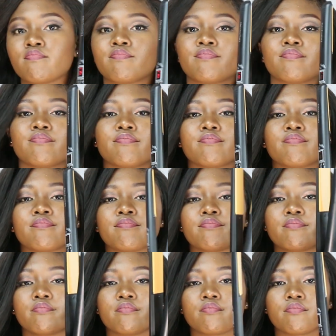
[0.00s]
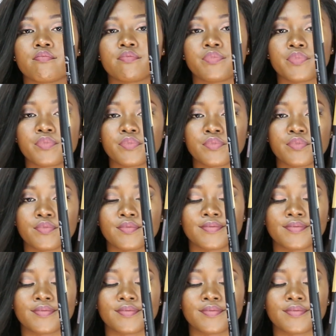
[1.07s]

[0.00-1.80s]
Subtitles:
[no speech]